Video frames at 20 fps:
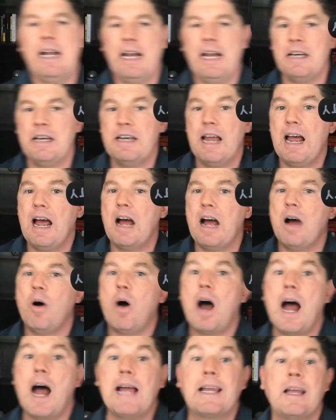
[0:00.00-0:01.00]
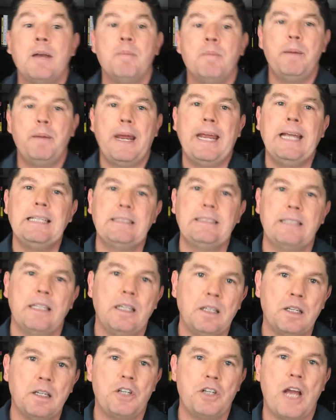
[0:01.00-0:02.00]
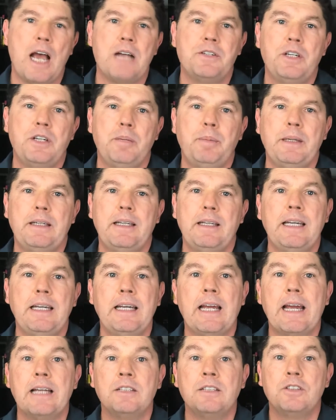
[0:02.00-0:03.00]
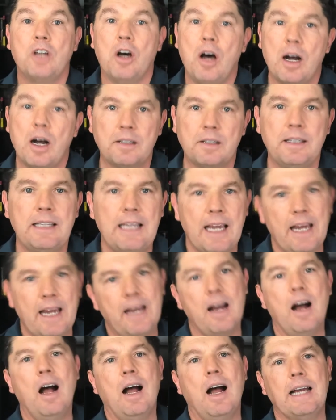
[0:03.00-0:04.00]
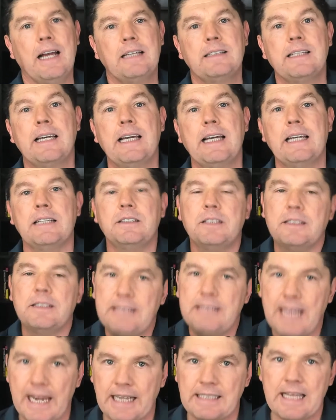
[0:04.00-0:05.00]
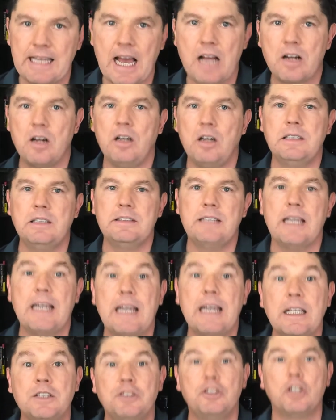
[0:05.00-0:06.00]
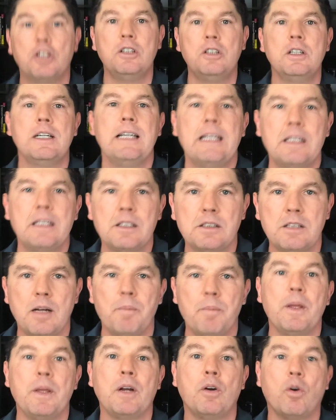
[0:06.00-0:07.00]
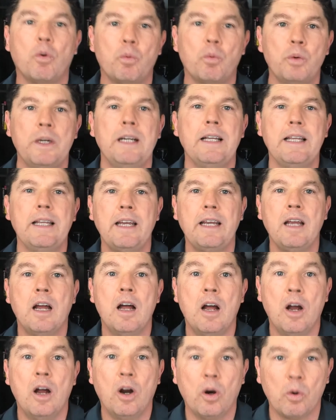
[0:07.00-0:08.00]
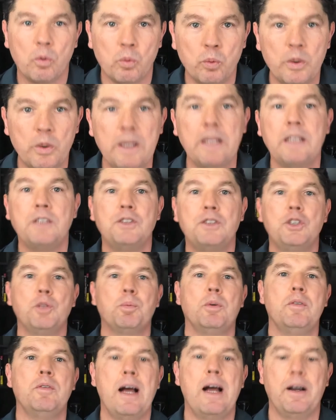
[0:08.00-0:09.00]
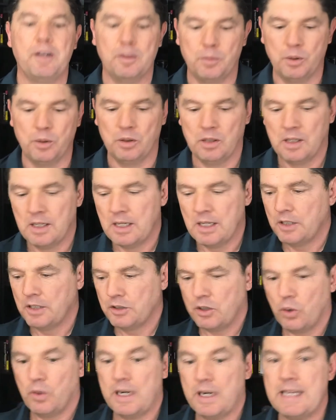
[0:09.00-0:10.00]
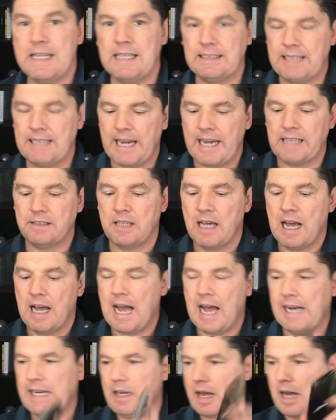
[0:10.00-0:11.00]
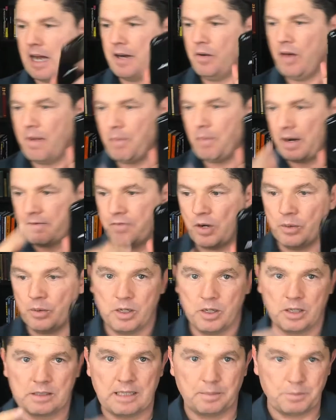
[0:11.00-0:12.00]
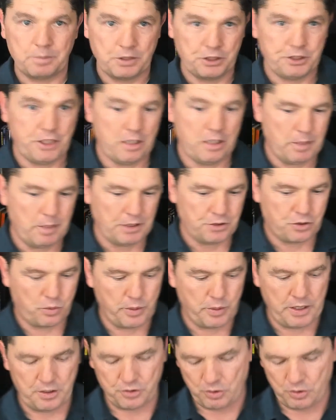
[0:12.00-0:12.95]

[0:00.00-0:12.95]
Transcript: And now I can paste it into Chat GPT and talk to the AI to get it to take that content and turn it into something really really super valuable. So in this case, I, I don't have my phone hooked up to share my screen.